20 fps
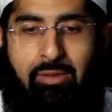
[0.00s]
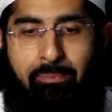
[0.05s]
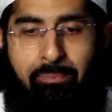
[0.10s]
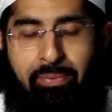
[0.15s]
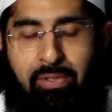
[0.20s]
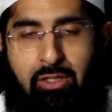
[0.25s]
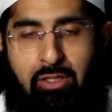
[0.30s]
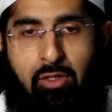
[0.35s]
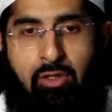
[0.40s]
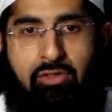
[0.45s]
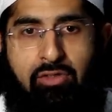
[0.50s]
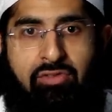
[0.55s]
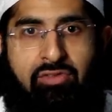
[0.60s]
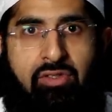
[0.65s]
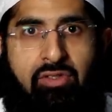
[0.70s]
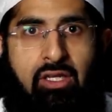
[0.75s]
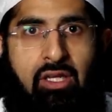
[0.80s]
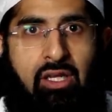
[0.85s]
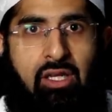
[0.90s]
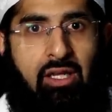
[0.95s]

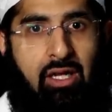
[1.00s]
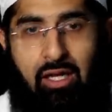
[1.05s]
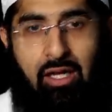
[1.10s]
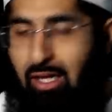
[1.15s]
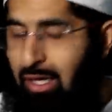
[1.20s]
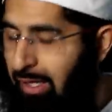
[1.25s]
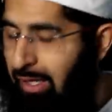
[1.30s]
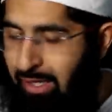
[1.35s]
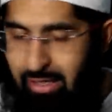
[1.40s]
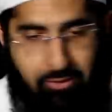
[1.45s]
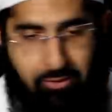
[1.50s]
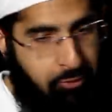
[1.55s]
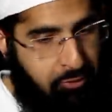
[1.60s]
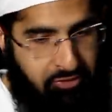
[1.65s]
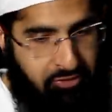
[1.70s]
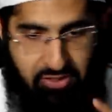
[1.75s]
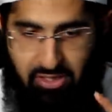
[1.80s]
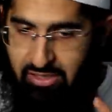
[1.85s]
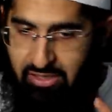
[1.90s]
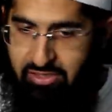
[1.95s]
Because I, had to
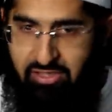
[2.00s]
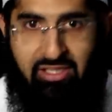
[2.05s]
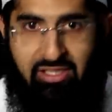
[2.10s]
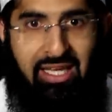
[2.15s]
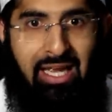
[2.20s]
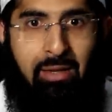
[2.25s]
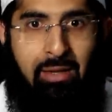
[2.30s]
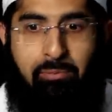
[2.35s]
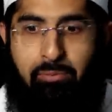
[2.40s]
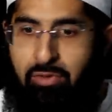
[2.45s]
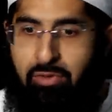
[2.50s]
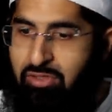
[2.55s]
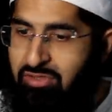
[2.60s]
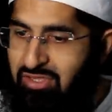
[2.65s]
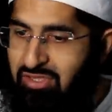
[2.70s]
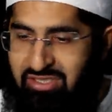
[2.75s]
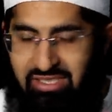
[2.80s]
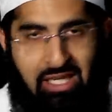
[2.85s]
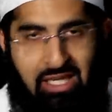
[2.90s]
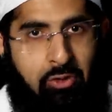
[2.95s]
search the
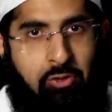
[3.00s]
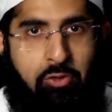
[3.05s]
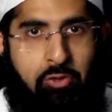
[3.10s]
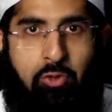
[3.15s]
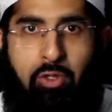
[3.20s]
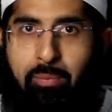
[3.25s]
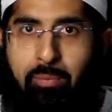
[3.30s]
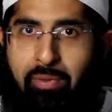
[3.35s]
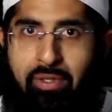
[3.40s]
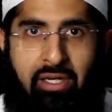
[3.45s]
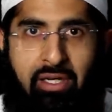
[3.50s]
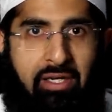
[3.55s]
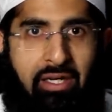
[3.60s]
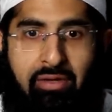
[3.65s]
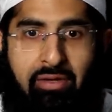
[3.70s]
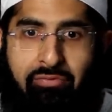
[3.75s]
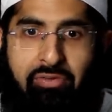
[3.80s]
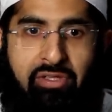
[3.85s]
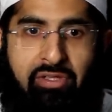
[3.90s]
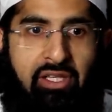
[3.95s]
cameras, the sound equipment, and
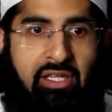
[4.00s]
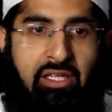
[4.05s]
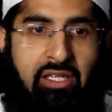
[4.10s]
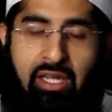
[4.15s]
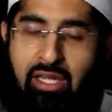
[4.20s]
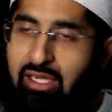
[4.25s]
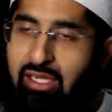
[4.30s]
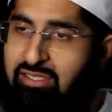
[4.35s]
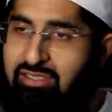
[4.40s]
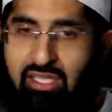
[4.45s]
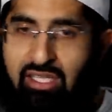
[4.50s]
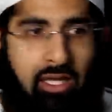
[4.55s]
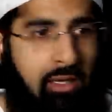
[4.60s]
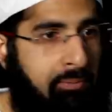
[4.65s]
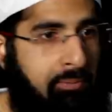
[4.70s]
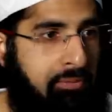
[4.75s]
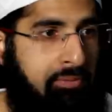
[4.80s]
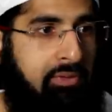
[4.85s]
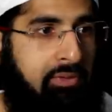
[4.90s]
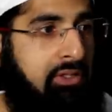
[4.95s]
everything, and I set
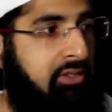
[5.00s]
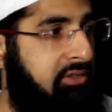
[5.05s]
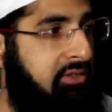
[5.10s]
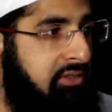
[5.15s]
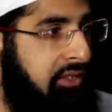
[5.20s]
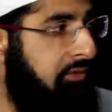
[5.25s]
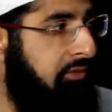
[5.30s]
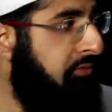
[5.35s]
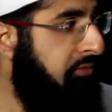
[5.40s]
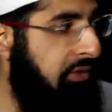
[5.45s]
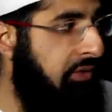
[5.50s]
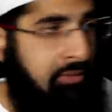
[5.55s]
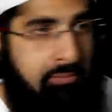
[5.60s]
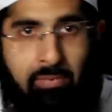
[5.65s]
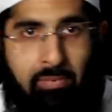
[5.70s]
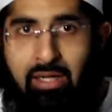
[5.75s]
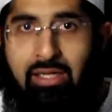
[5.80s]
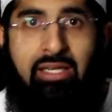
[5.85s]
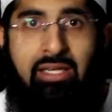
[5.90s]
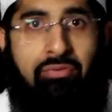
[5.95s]
up this stuff in
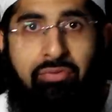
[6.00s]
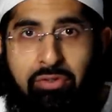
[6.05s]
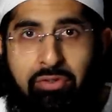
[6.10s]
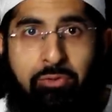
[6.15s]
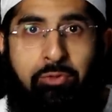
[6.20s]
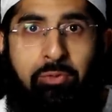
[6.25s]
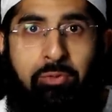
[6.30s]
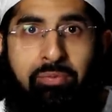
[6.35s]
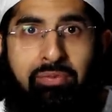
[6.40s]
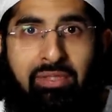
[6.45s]
my living room.